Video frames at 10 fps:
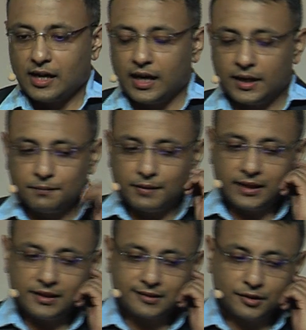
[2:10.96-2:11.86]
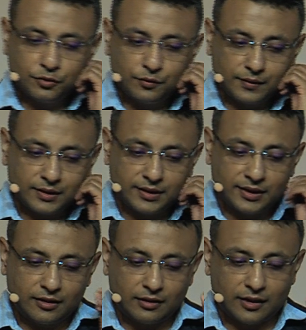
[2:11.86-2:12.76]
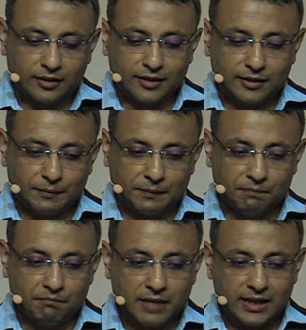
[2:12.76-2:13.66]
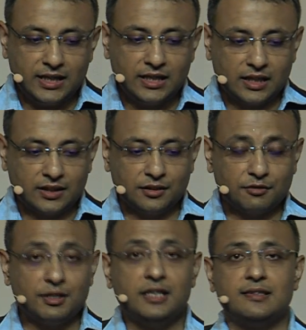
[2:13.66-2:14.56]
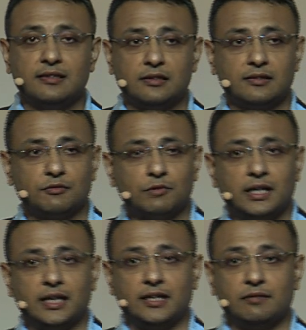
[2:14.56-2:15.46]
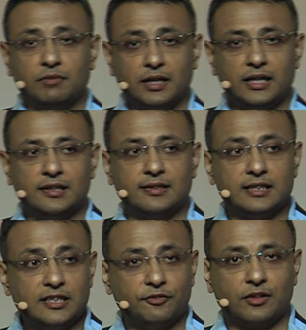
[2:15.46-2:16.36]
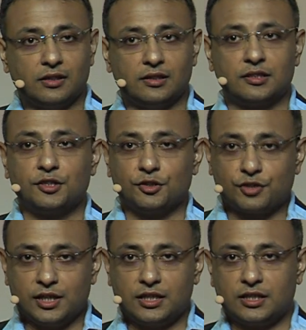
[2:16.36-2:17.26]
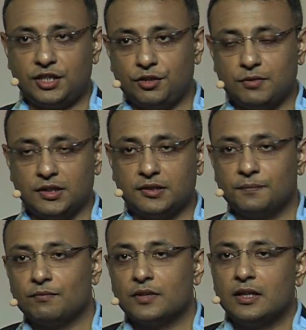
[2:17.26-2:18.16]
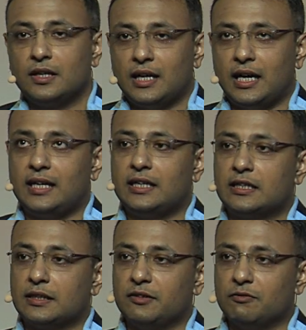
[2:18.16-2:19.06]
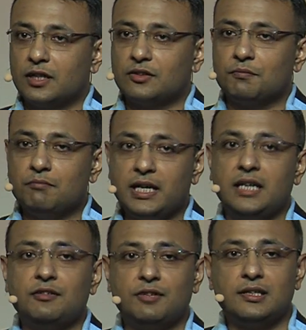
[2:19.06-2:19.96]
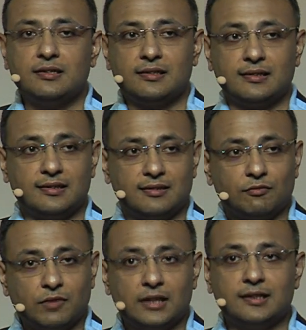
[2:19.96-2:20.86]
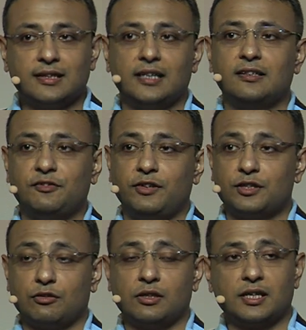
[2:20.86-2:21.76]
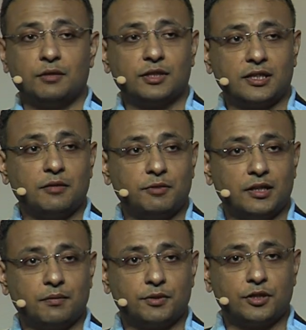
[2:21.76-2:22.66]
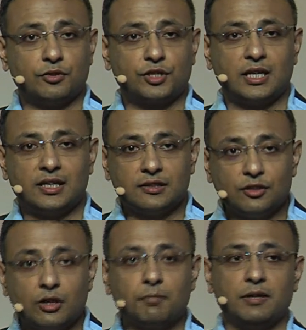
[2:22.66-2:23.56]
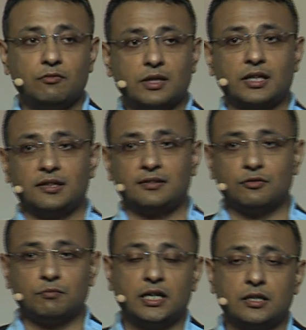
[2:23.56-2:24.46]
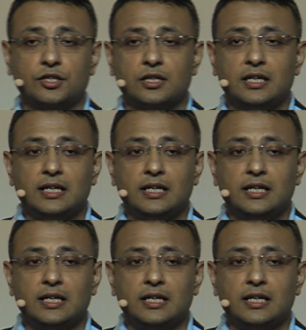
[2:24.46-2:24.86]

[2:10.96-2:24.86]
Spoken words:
And so there are many other reasons why it's difficult to treat tumors. And one of the main reasons is this one-size-fit-all chemotherapeutic approach has not been working so much,